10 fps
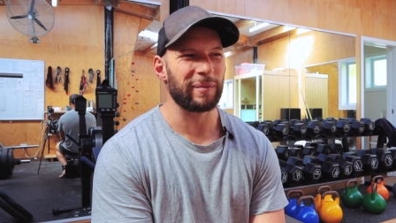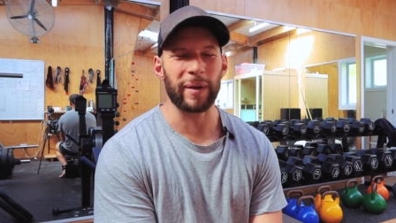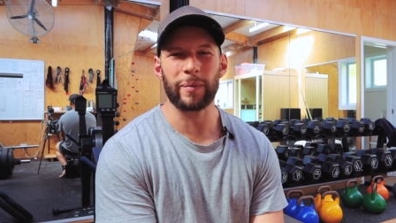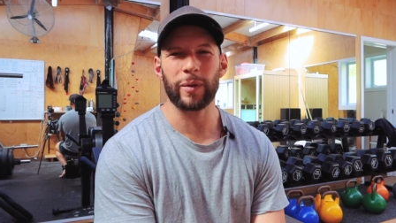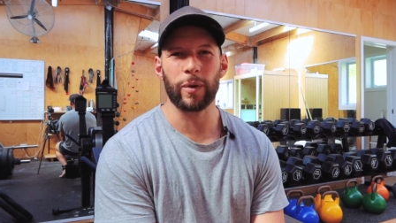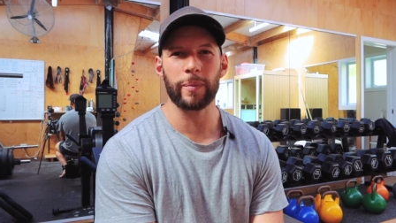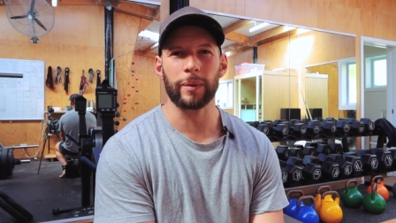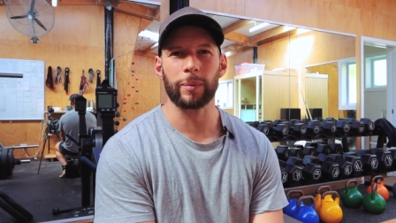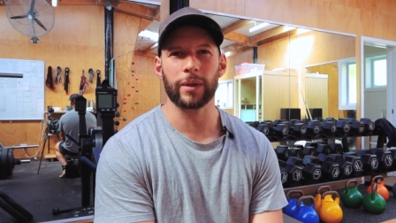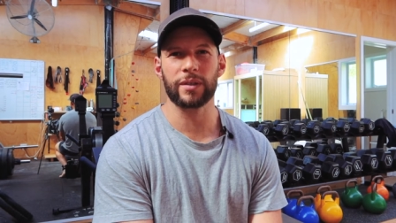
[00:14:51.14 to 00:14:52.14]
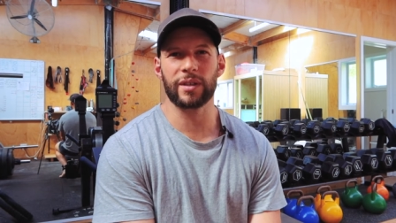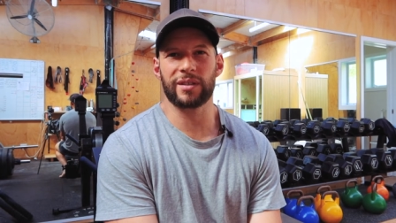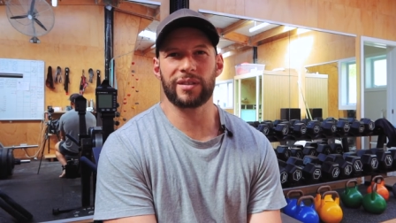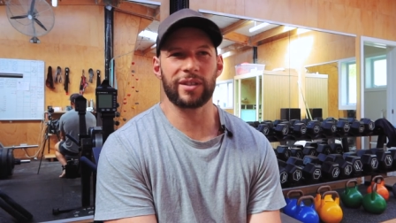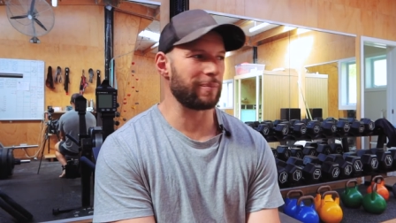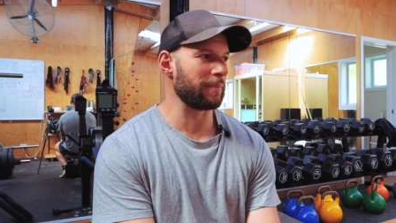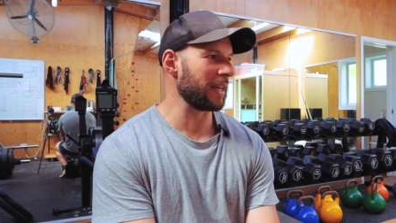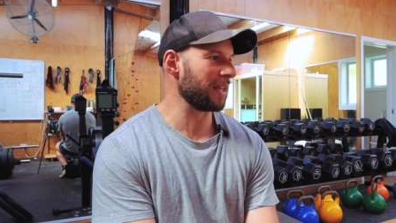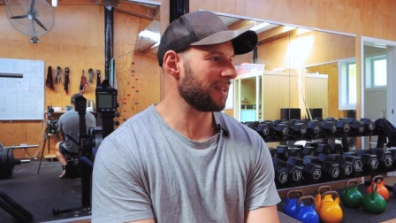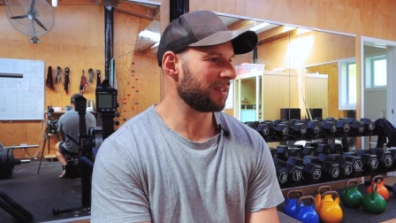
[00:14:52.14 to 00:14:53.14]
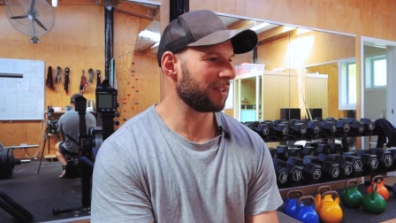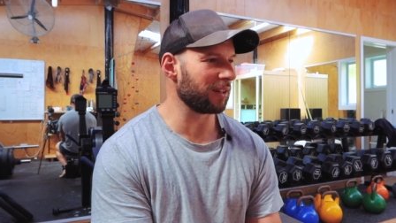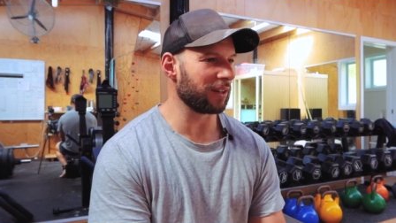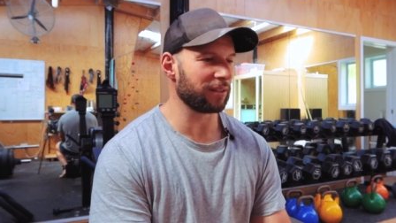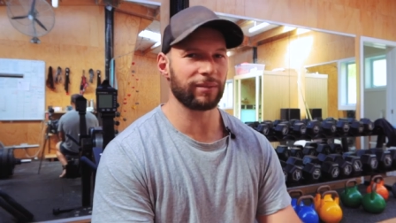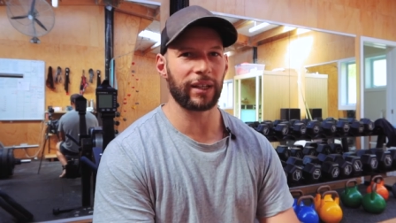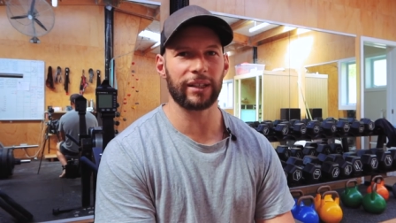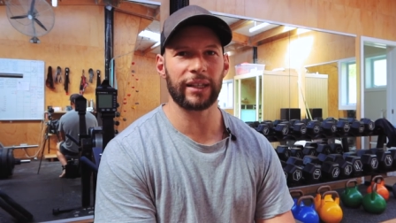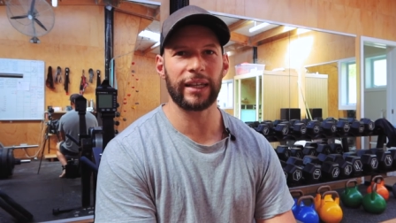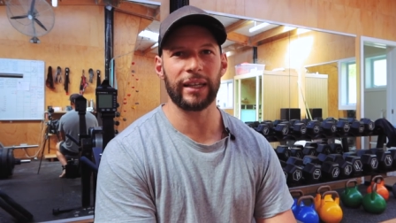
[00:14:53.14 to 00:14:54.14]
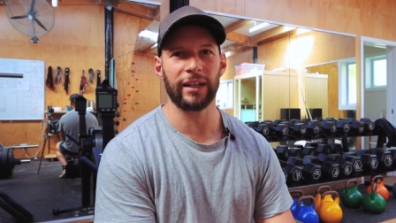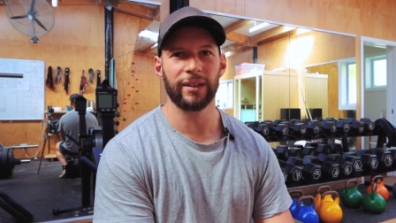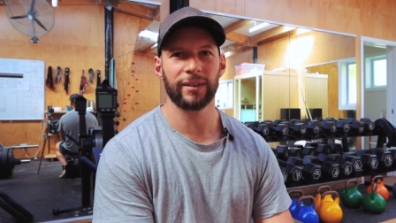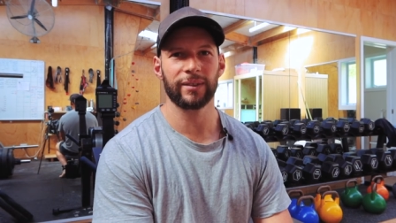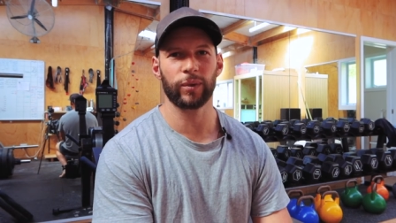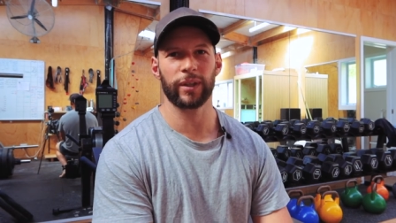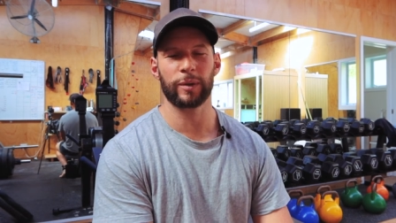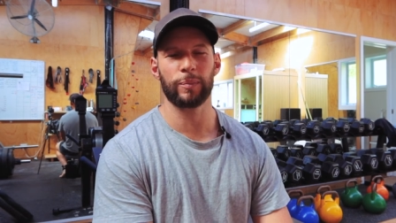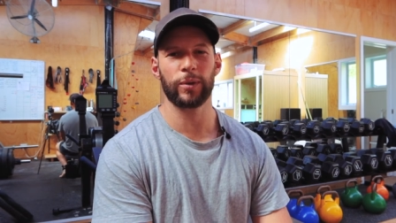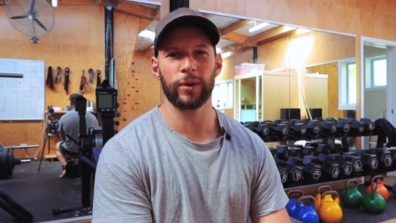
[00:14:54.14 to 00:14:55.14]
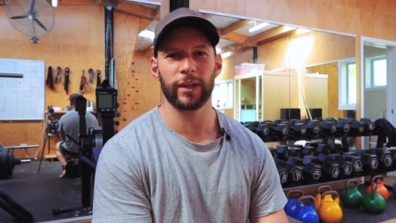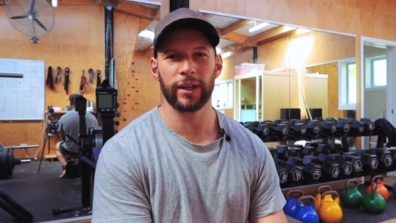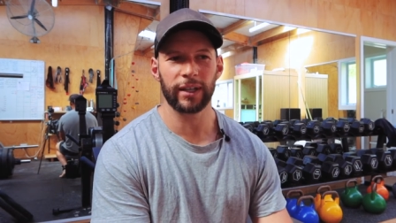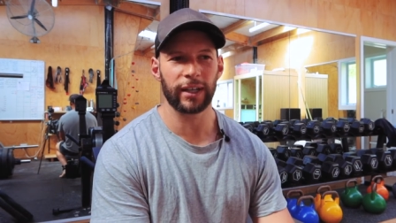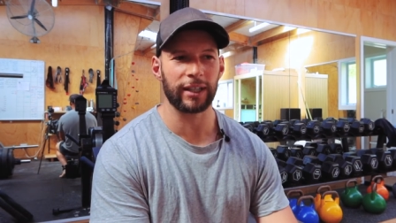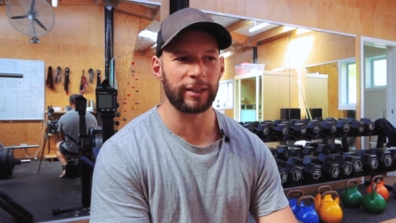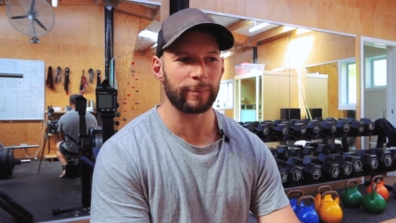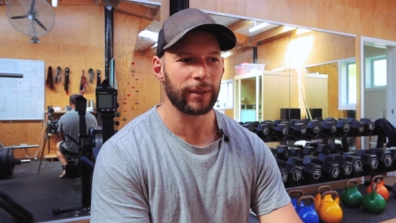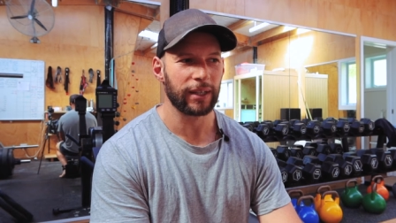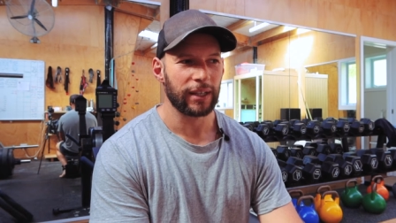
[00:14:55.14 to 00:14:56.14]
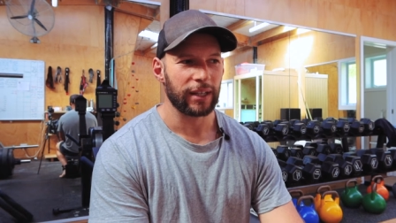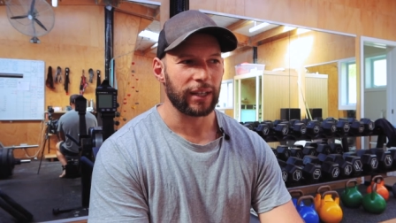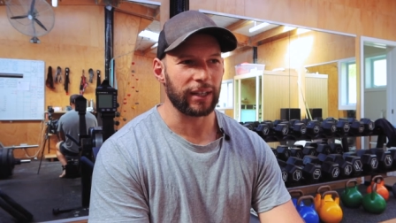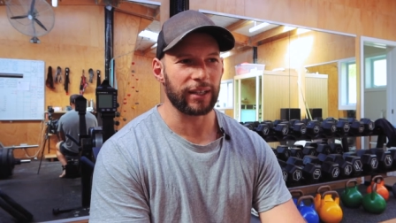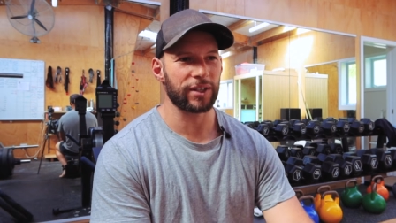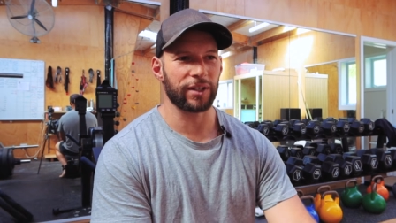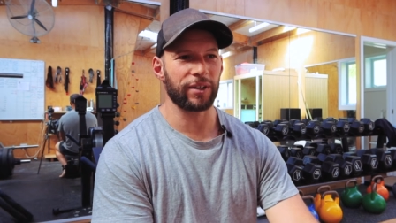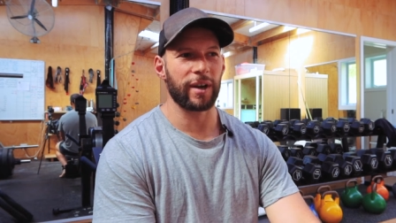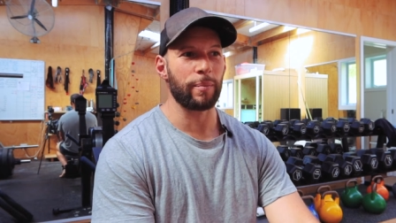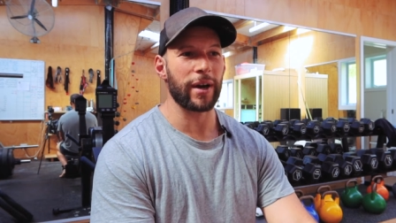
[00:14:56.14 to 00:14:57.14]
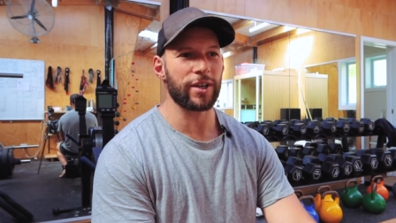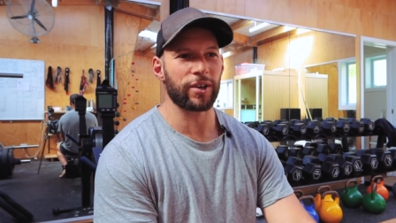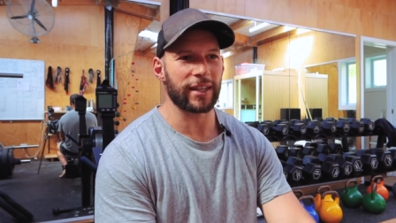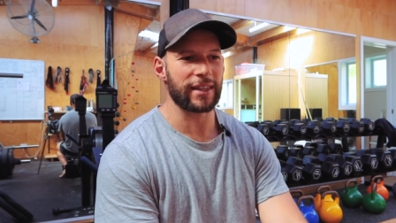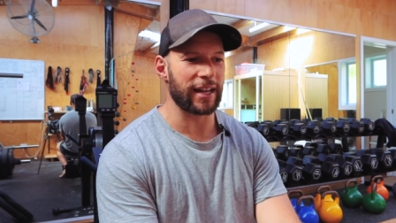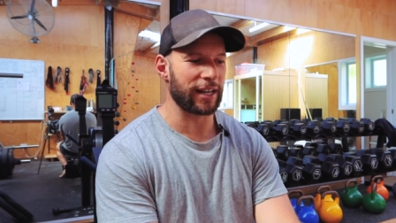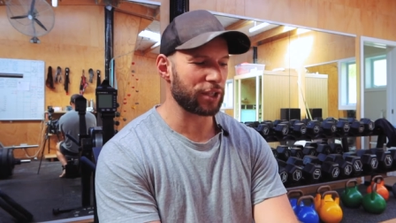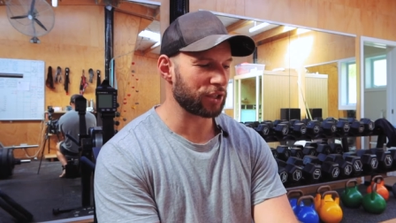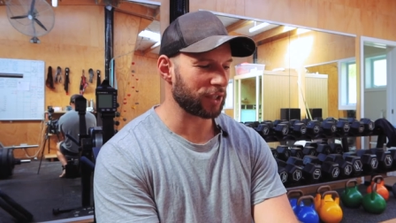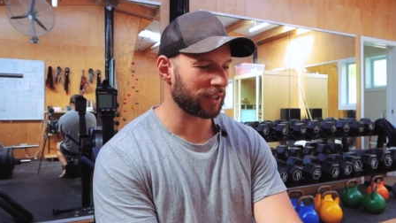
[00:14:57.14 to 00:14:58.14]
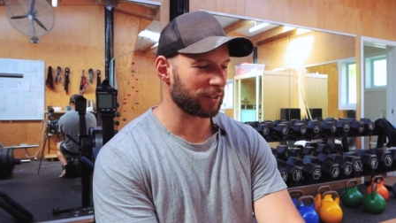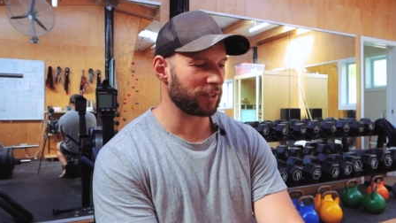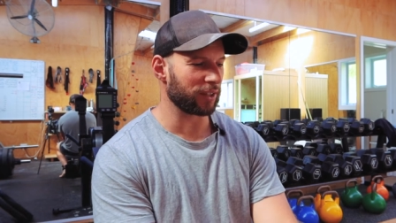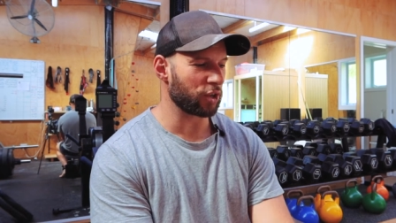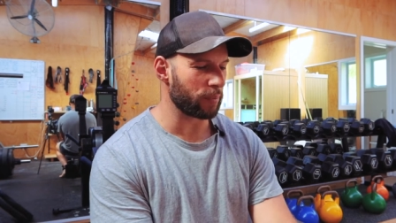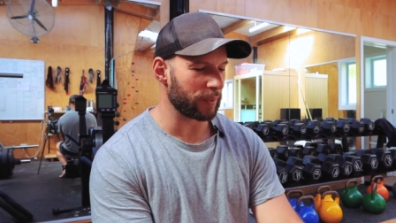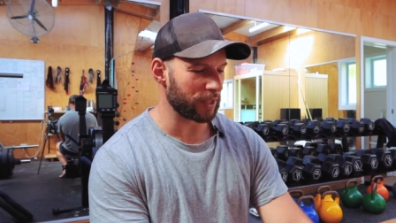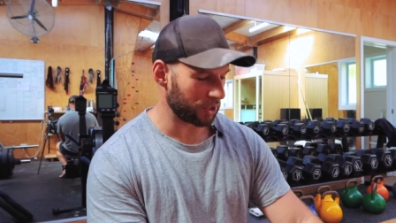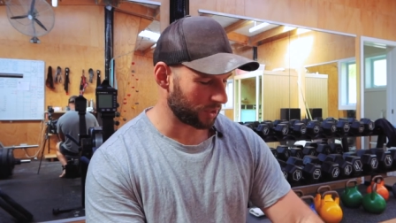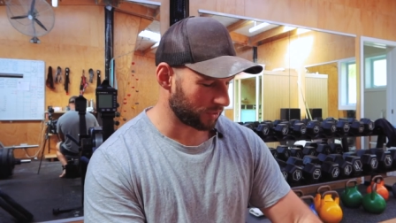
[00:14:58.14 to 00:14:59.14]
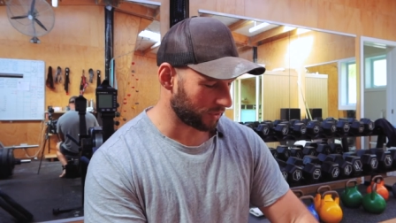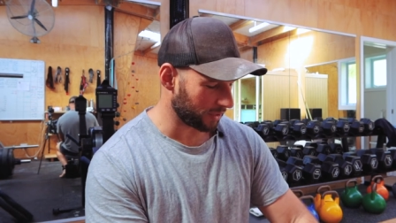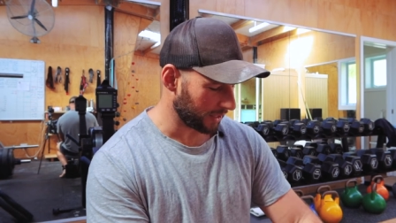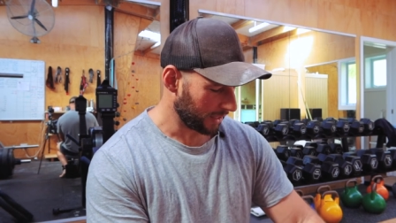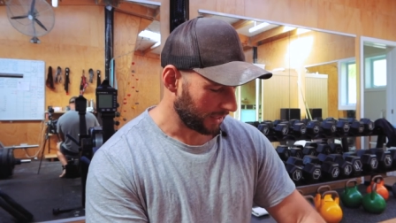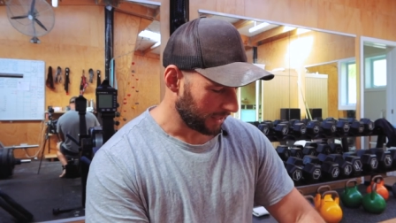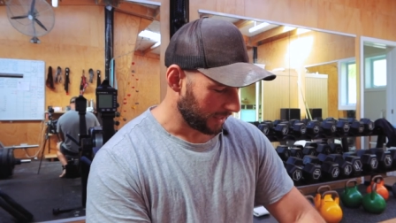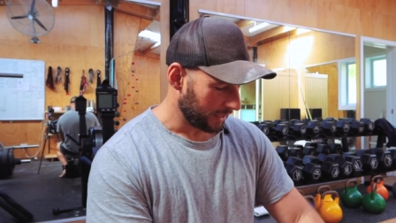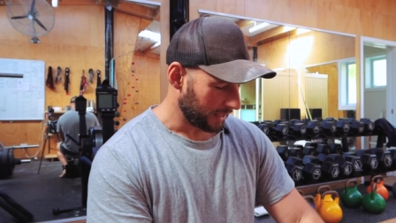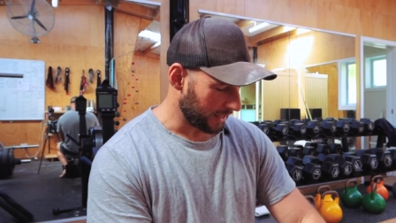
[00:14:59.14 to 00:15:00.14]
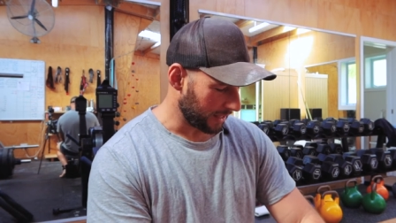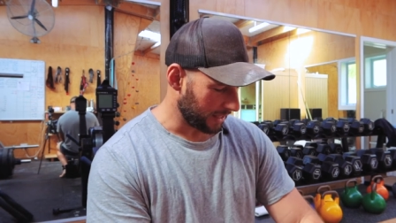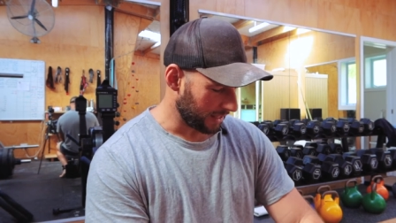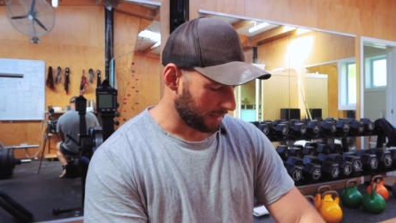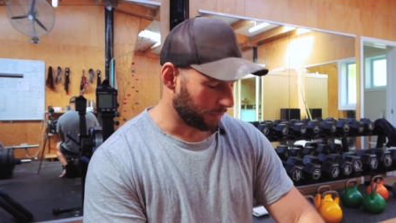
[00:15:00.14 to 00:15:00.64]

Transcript: maybe it won't be because it's just me, you know, like here with a computer. Um, so I might not get that extra, you know, competition sort of uh,